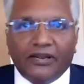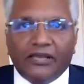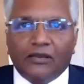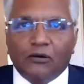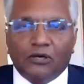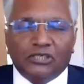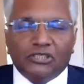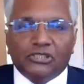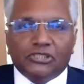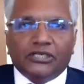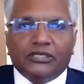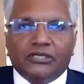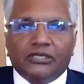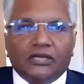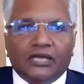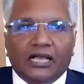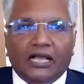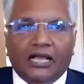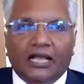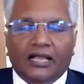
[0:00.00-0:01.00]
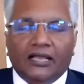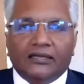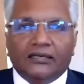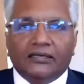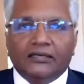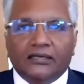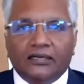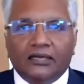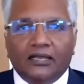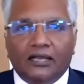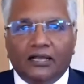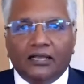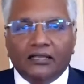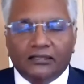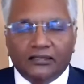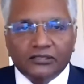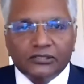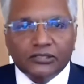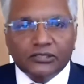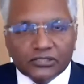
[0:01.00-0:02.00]
question. And uh,
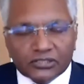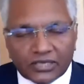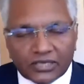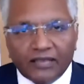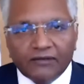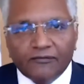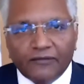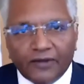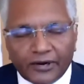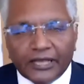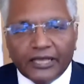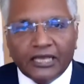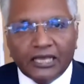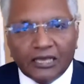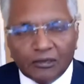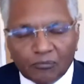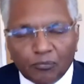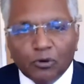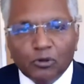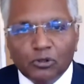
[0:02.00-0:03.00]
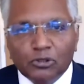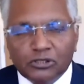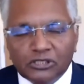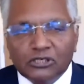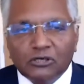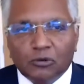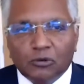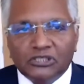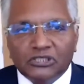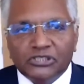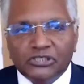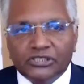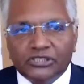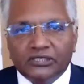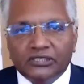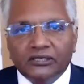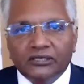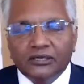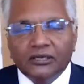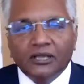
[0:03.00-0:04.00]
this is a very important
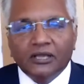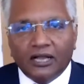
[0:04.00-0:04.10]
question.